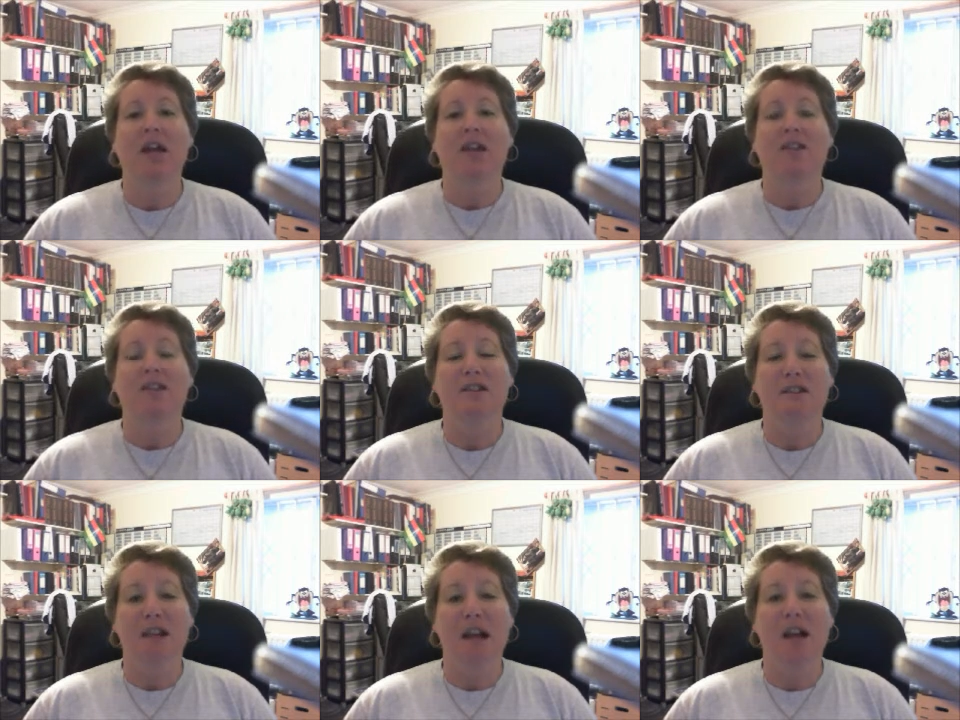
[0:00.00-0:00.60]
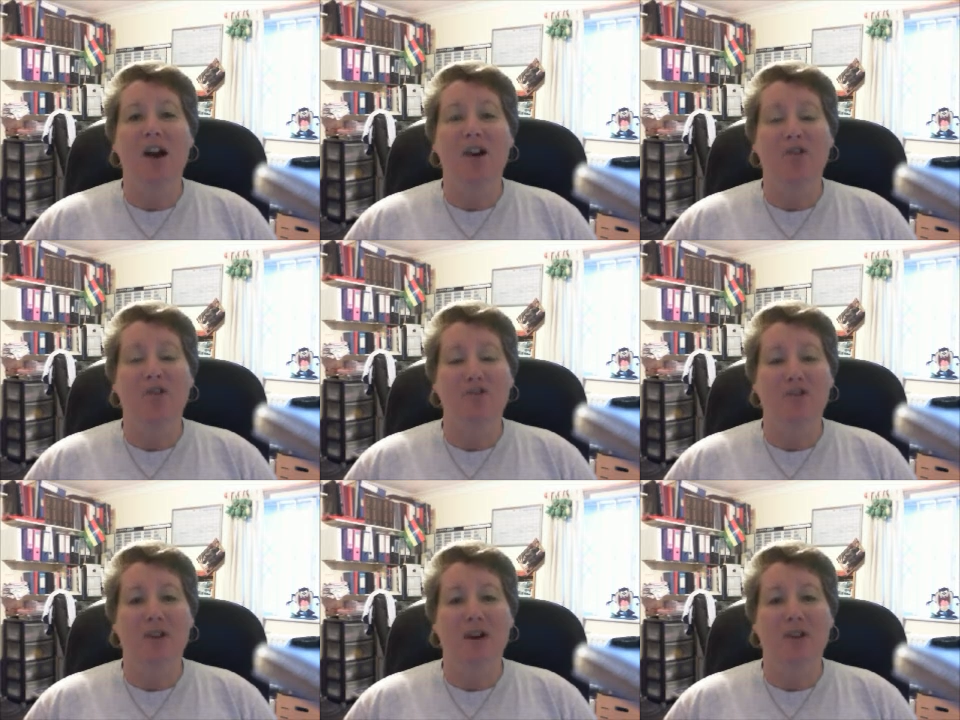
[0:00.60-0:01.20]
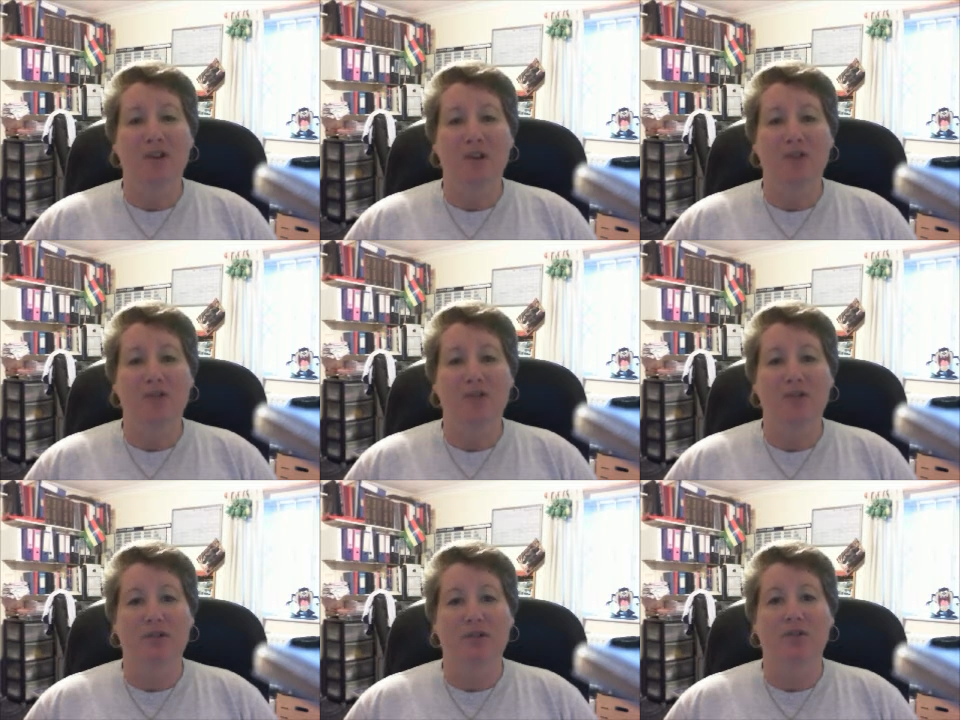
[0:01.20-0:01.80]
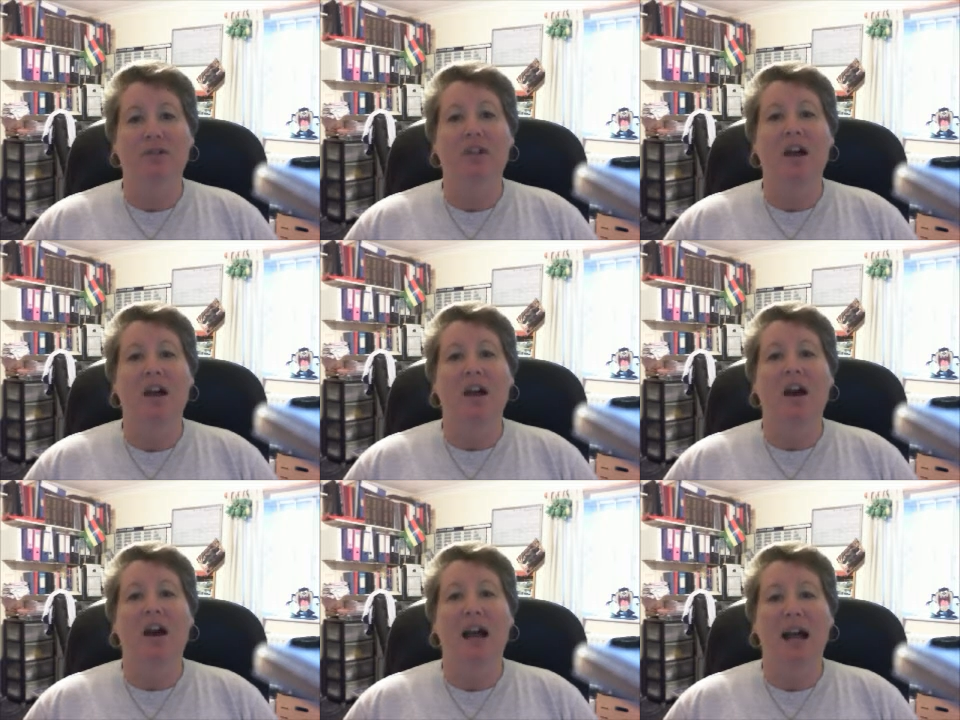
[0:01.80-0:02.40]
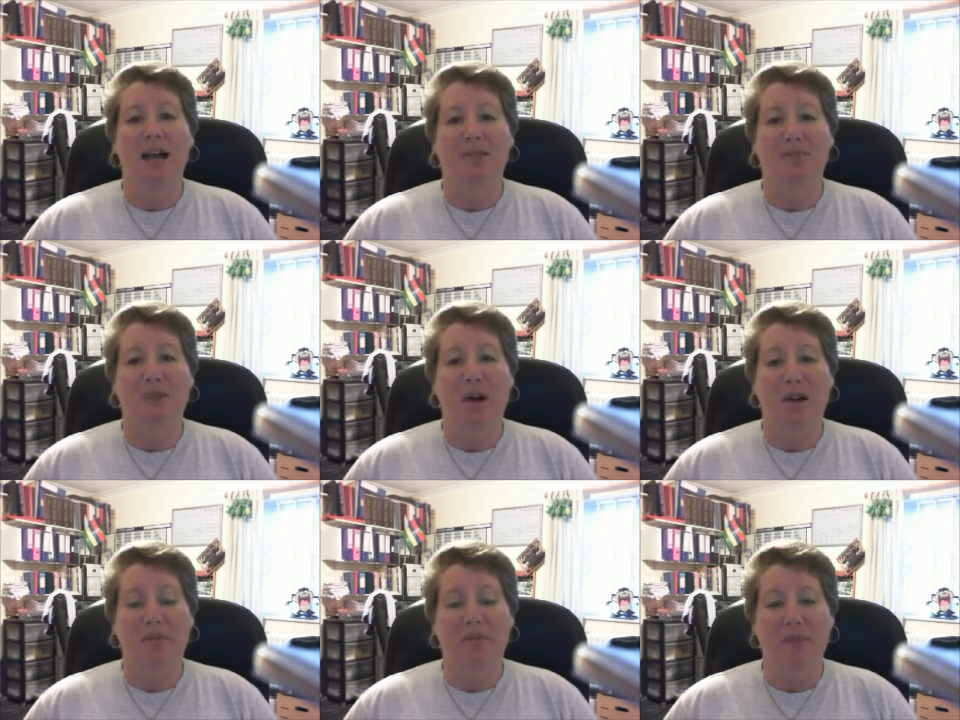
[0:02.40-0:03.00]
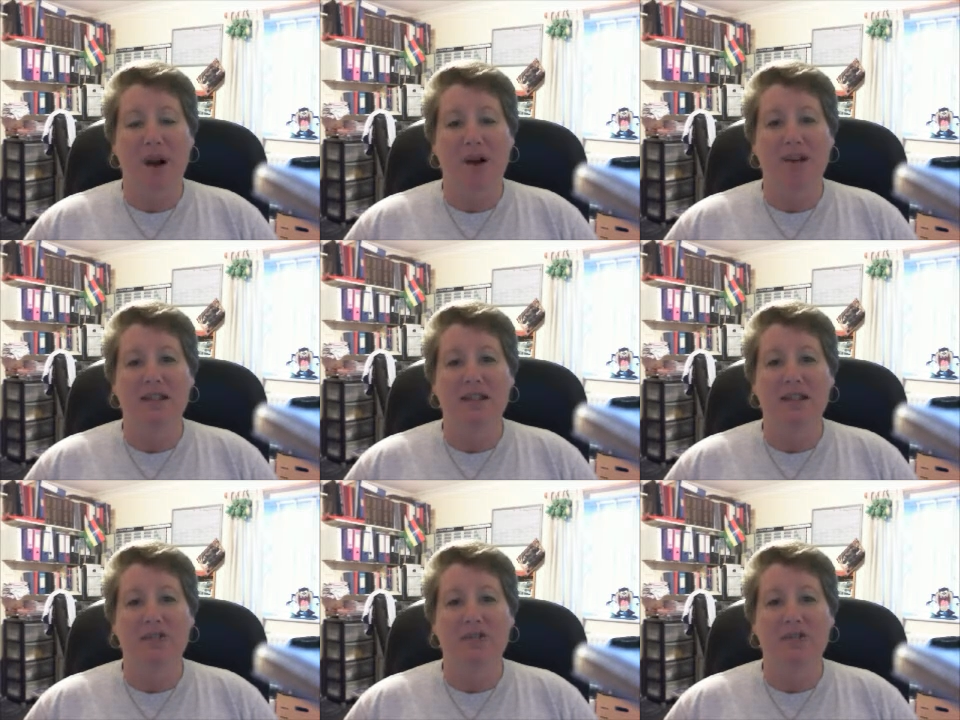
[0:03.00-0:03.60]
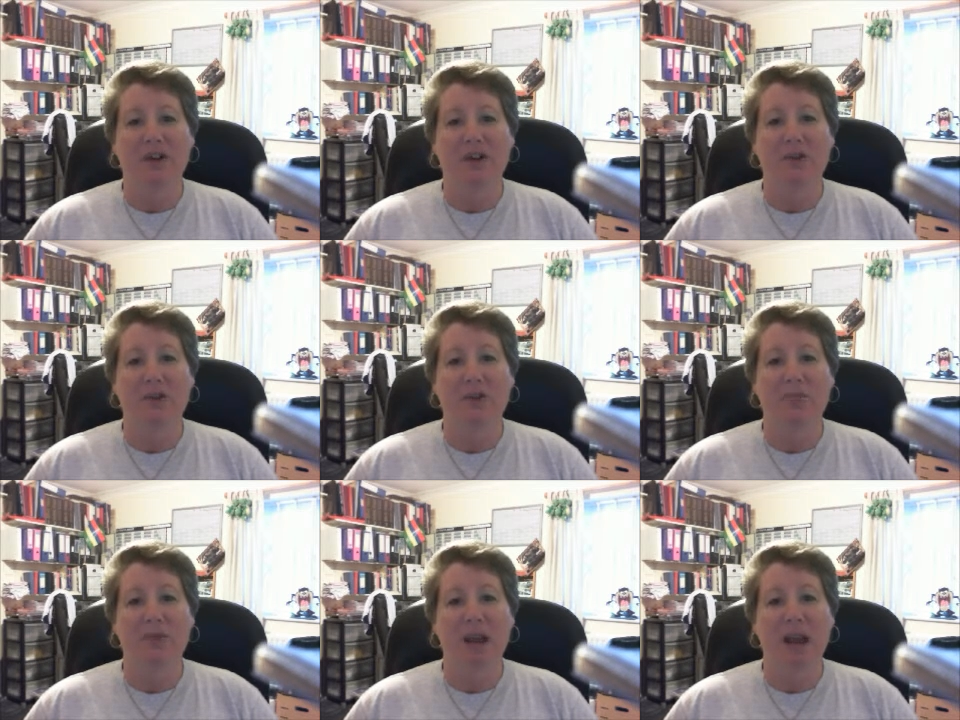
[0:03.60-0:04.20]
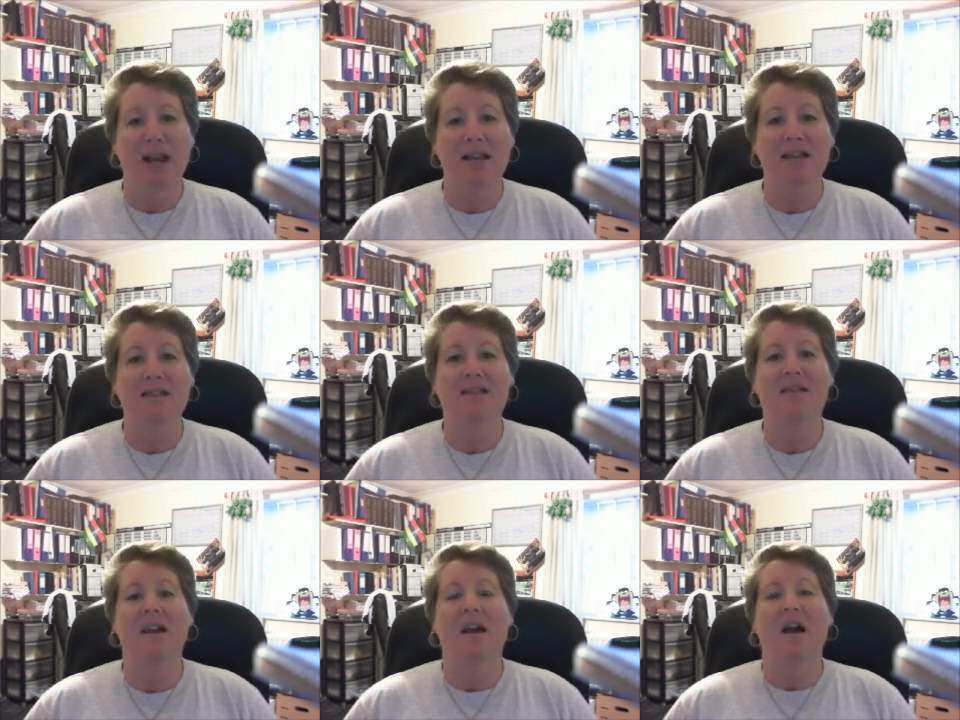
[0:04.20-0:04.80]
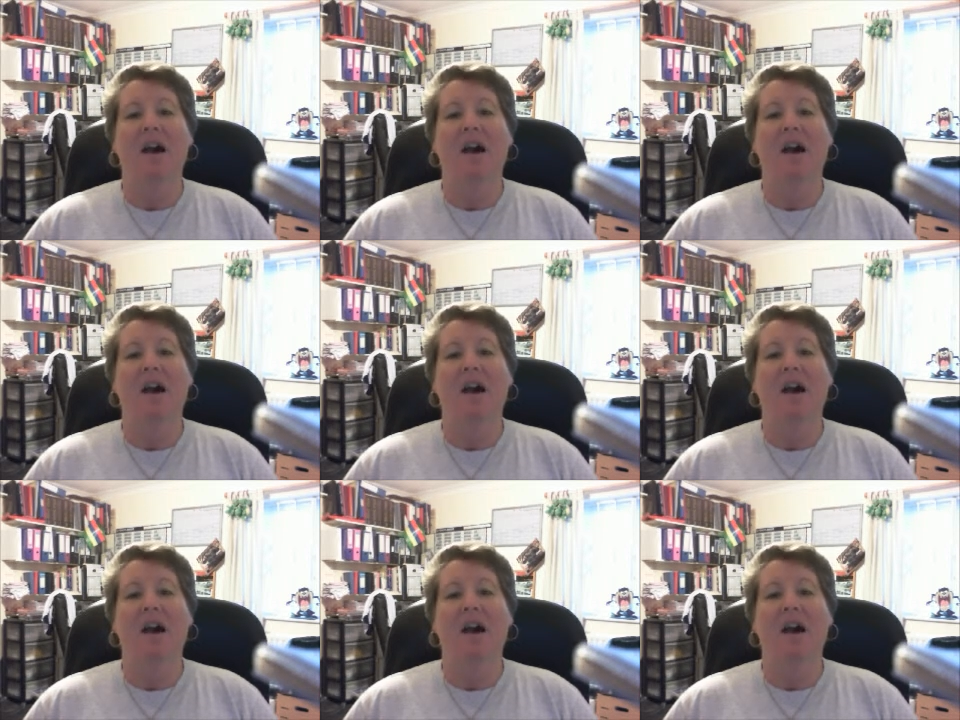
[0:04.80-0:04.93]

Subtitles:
The day after our consult, I had my marketing funnel in place,